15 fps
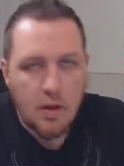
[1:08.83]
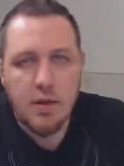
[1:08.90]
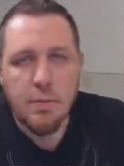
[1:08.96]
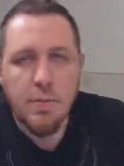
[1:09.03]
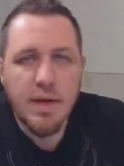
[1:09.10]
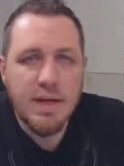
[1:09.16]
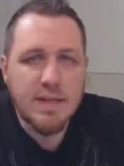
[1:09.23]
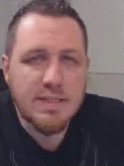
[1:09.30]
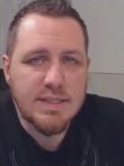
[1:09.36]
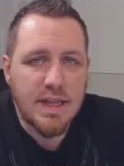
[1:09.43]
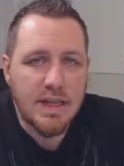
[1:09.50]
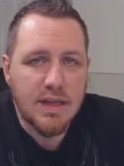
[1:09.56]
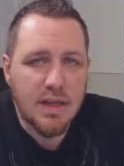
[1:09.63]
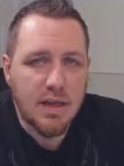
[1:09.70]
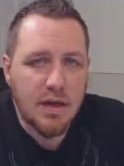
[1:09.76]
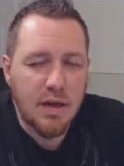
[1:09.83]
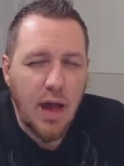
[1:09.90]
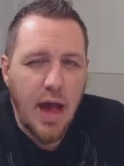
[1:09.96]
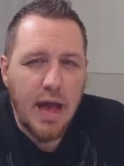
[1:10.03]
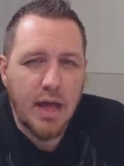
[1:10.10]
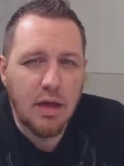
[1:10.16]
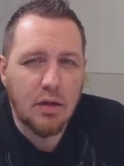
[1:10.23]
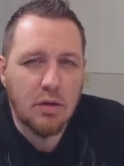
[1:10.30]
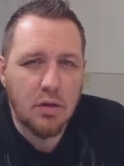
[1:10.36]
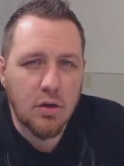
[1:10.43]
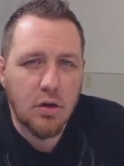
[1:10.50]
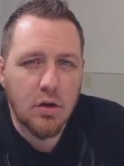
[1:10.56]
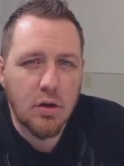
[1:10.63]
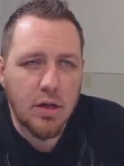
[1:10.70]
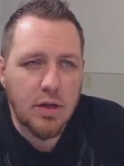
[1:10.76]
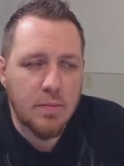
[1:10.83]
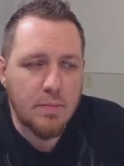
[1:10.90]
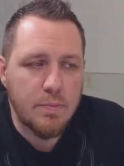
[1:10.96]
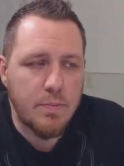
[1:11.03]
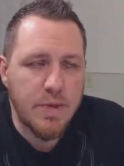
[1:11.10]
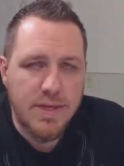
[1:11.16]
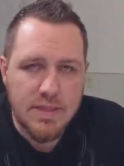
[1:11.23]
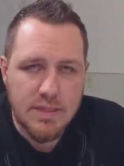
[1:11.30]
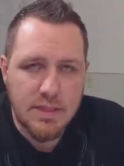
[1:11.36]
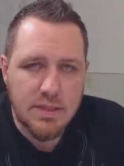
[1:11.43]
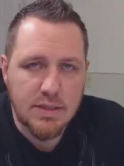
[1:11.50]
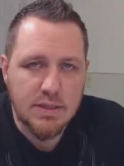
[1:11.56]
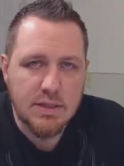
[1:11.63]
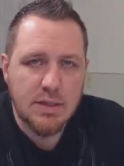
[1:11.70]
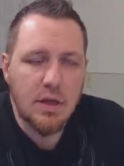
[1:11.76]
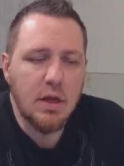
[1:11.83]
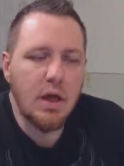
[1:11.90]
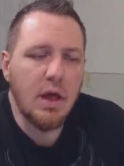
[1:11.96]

The biggest thing that I could learn in business,